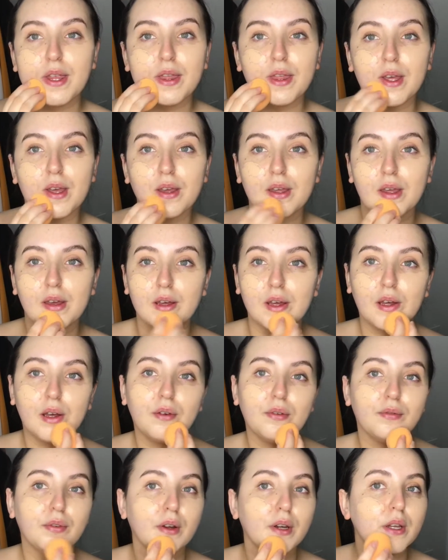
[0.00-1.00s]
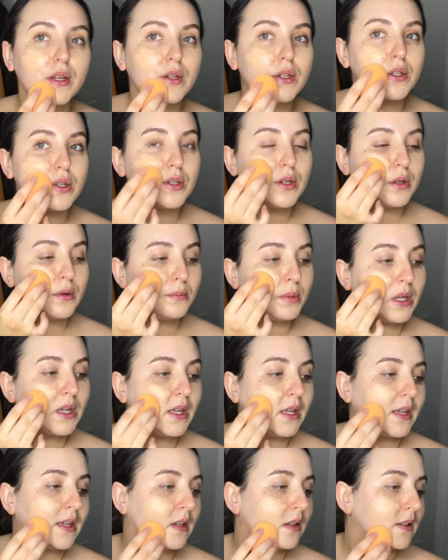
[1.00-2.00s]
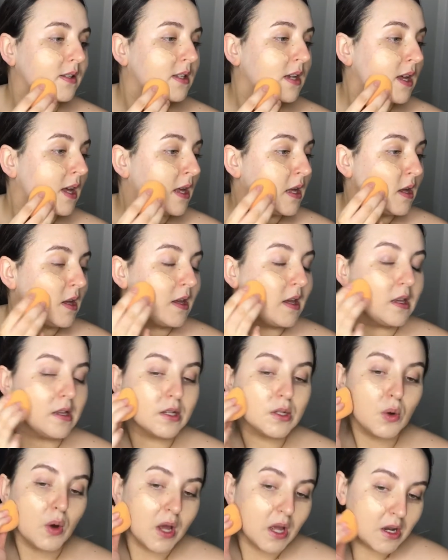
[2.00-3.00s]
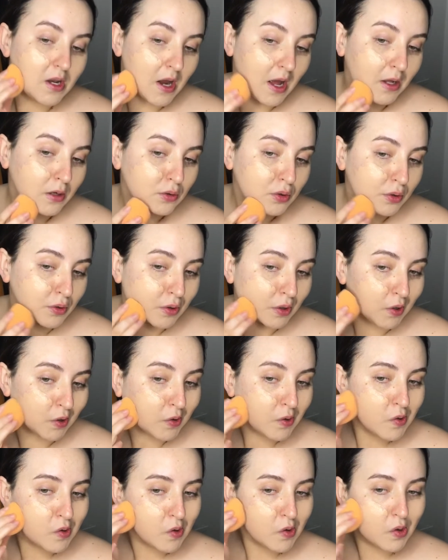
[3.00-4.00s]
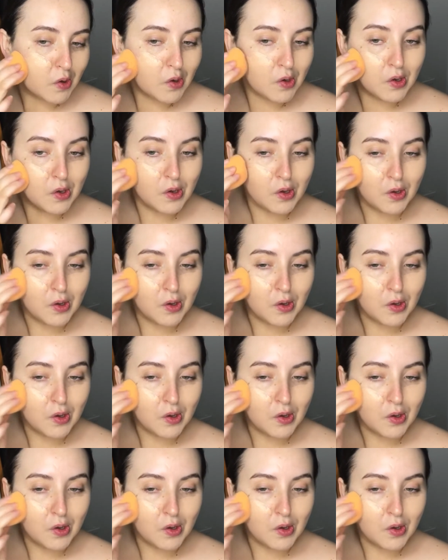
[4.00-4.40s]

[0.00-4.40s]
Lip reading: thick a coverage because it is quite a natural look,